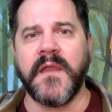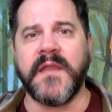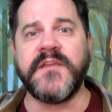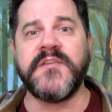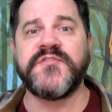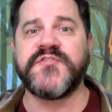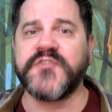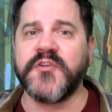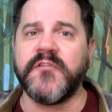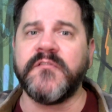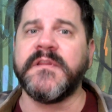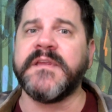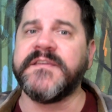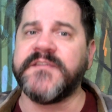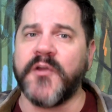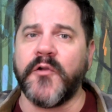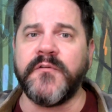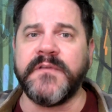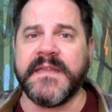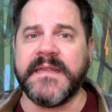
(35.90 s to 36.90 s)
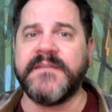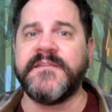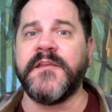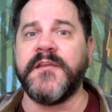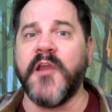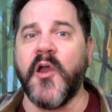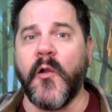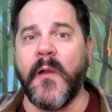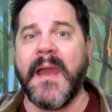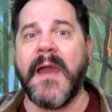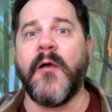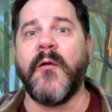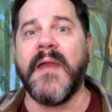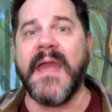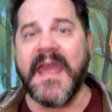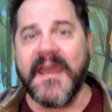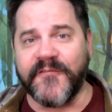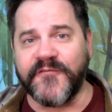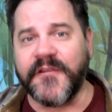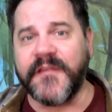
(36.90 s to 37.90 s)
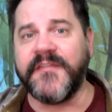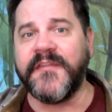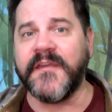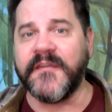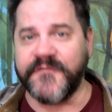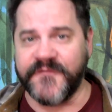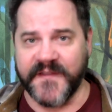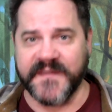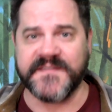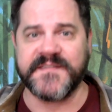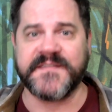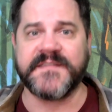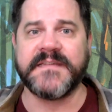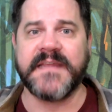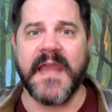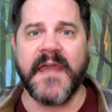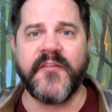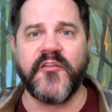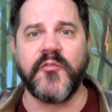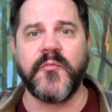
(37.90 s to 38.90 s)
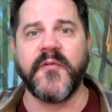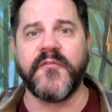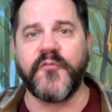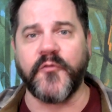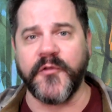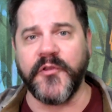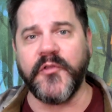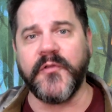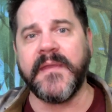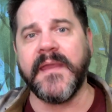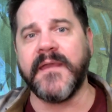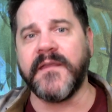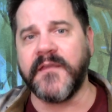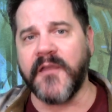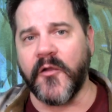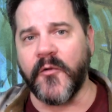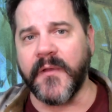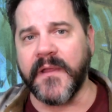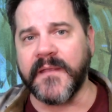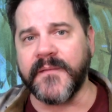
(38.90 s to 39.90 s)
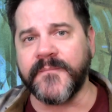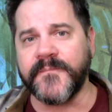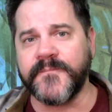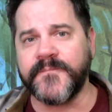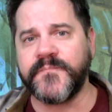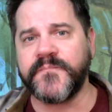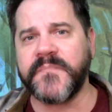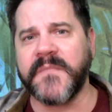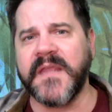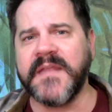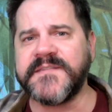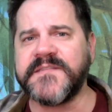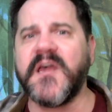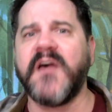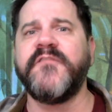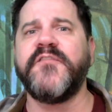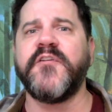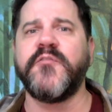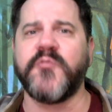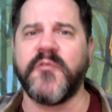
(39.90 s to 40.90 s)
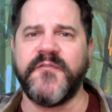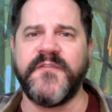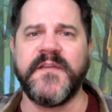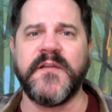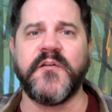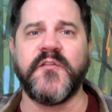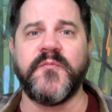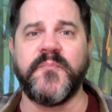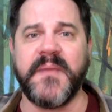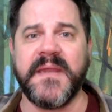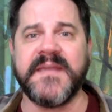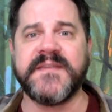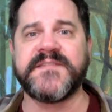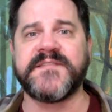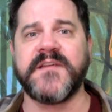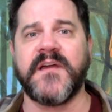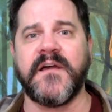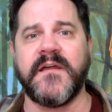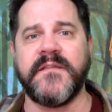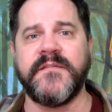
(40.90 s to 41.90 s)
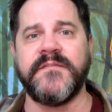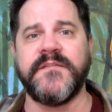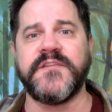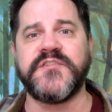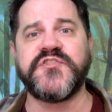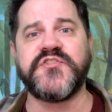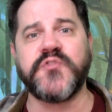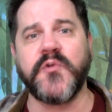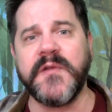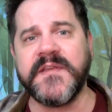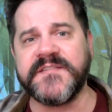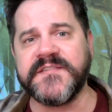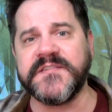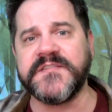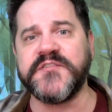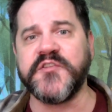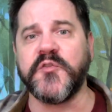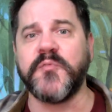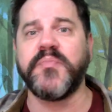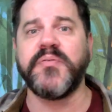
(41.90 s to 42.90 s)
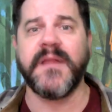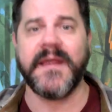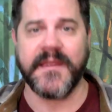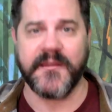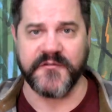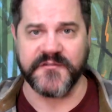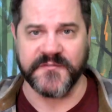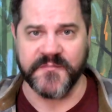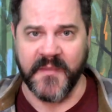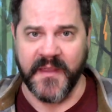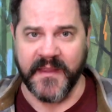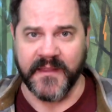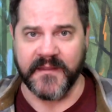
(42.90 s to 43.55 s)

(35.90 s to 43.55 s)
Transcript: and you certainly don't need to know how everything fits together before you get going. It's often revealed based on the choices your players make,